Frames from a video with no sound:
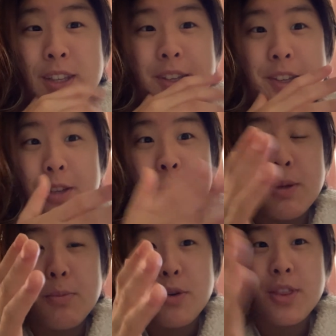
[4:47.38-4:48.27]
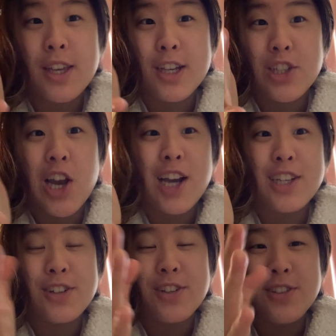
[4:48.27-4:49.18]
it could be birthing a
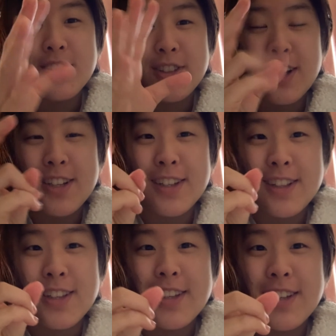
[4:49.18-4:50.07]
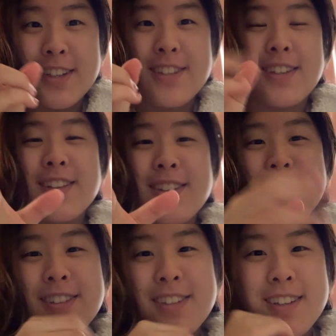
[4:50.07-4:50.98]
child. Technically, in a
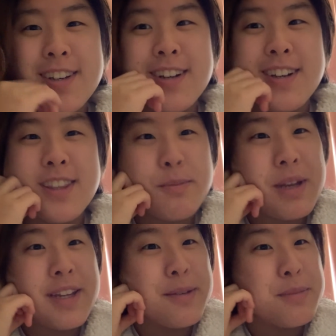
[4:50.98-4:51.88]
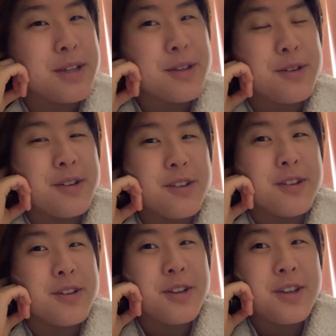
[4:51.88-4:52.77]
sense, the pandemic
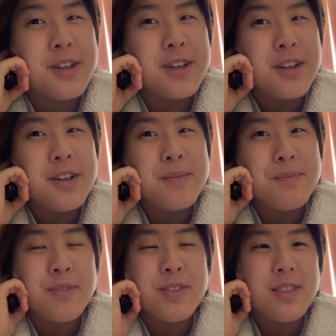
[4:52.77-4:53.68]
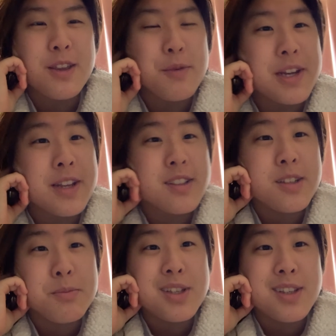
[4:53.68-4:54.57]
could theoretically
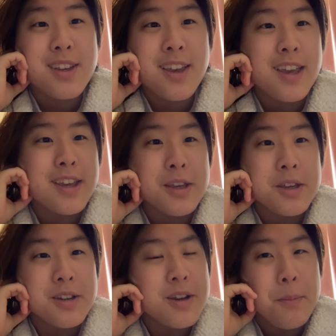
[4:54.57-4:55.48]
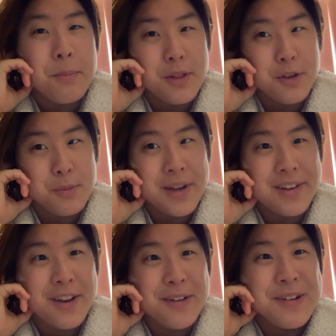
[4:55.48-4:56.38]
be a mother by
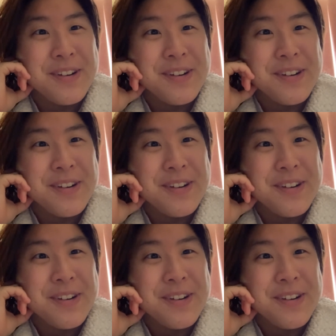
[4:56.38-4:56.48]
now.